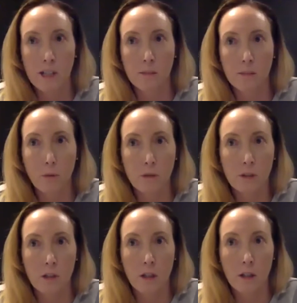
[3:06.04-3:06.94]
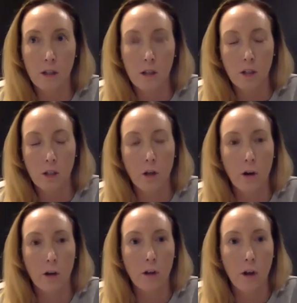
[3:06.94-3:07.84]
the book to, you know,
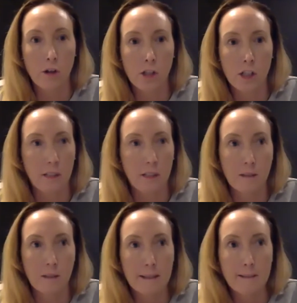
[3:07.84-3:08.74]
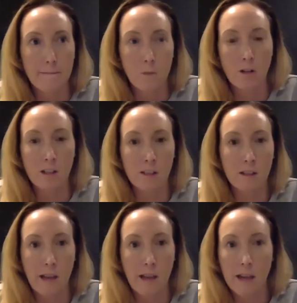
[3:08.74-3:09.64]
coaching? You know, it doesn't
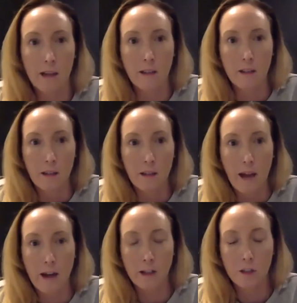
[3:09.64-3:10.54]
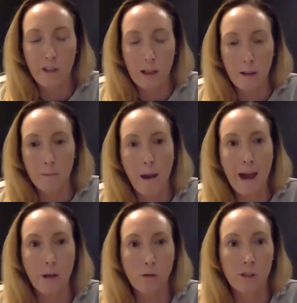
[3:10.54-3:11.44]
say how to develop
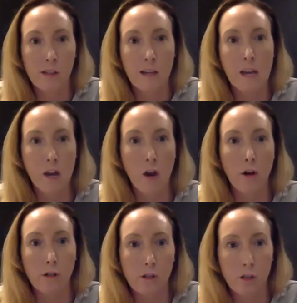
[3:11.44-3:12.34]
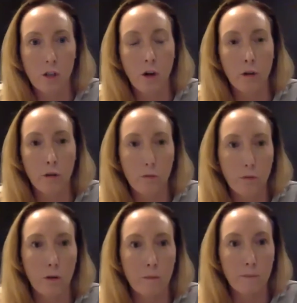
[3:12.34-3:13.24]
male CEOs. You go
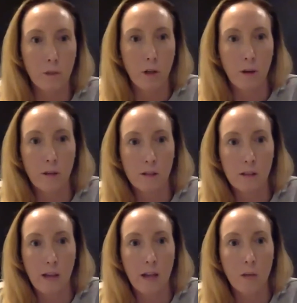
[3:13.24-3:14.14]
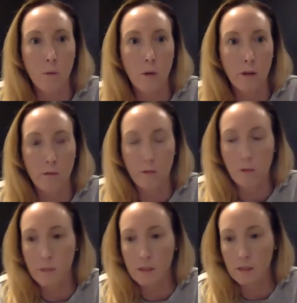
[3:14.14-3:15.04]
through, you know, this is how you work through
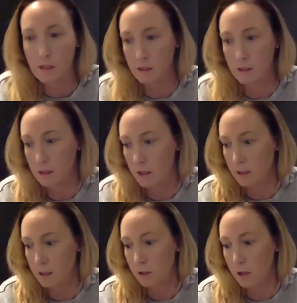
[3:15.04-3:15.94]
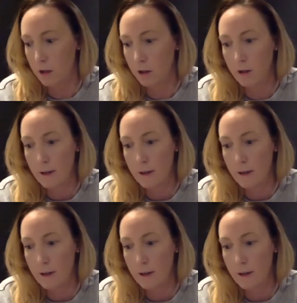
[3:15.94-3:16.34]
business and, you know,